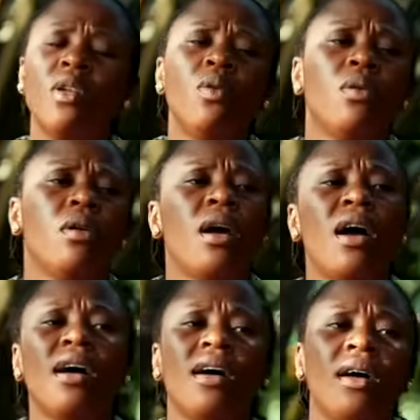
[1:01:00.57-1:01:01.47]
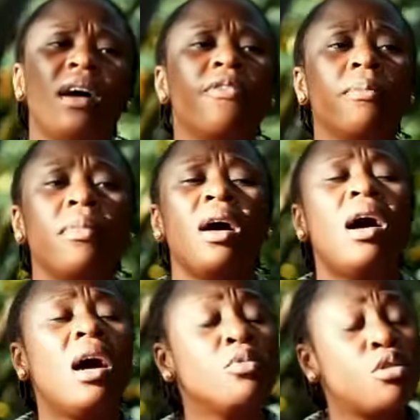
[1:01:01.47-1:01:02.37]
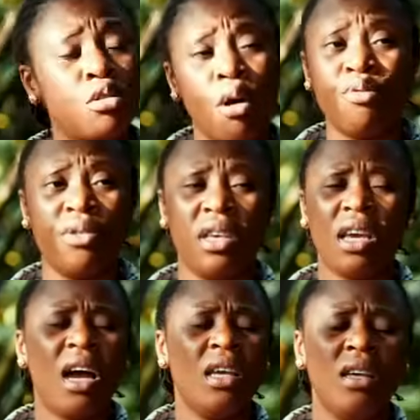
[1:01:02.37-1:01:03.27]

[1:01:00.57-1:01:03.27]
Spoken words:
Look, Afam, I'm sorry.